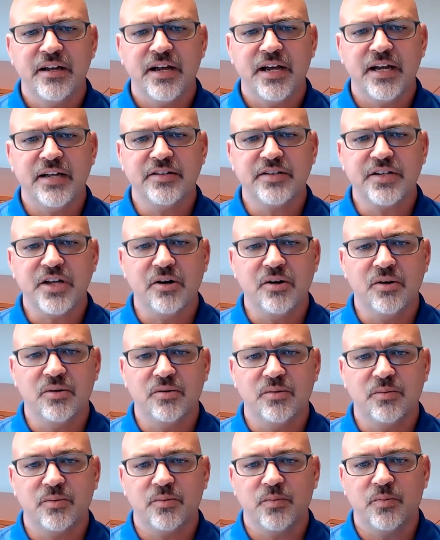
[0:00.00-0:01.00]
And
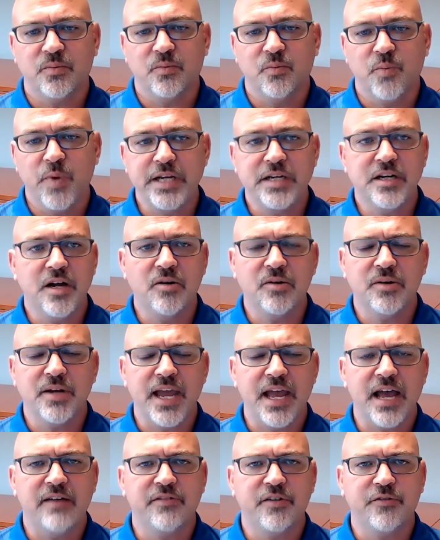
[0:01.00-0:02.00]
so we don't
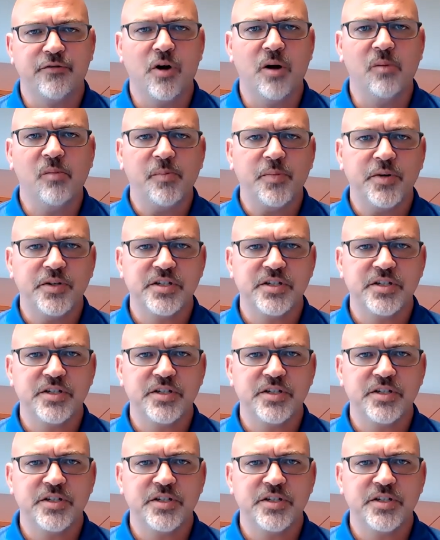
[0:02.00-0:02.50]
have a formal